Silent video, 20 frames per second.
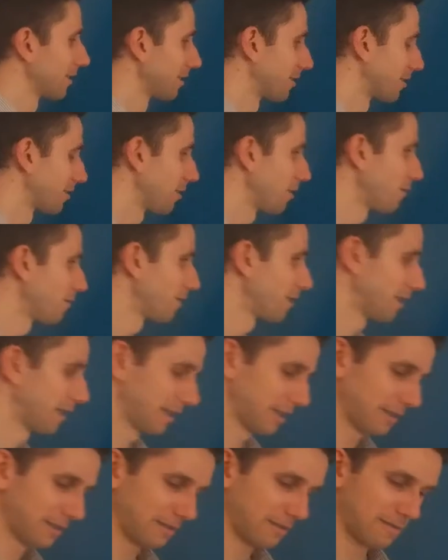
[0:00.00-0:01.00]
so raw
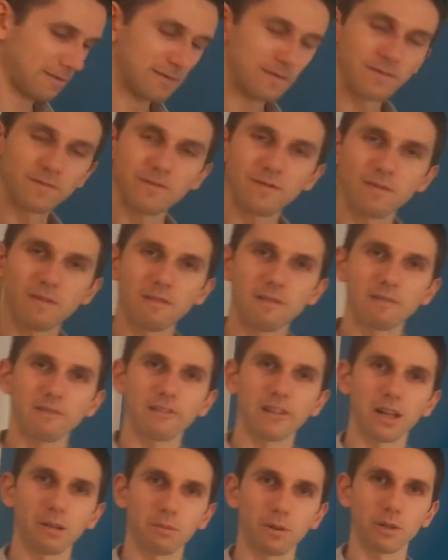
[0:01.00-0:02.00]
facts
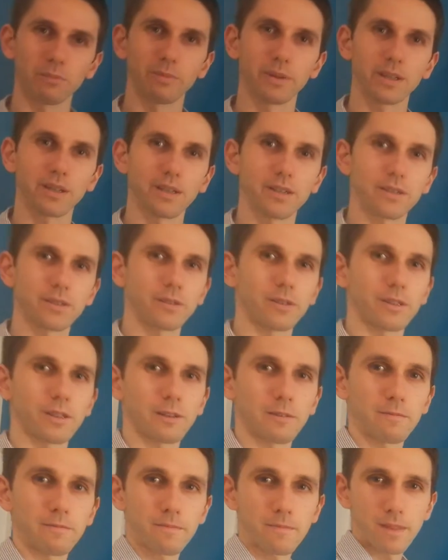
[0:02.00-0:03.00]
about baking
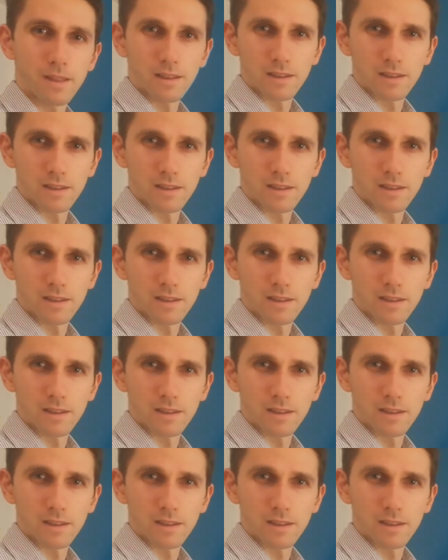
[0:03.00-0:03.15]
soda.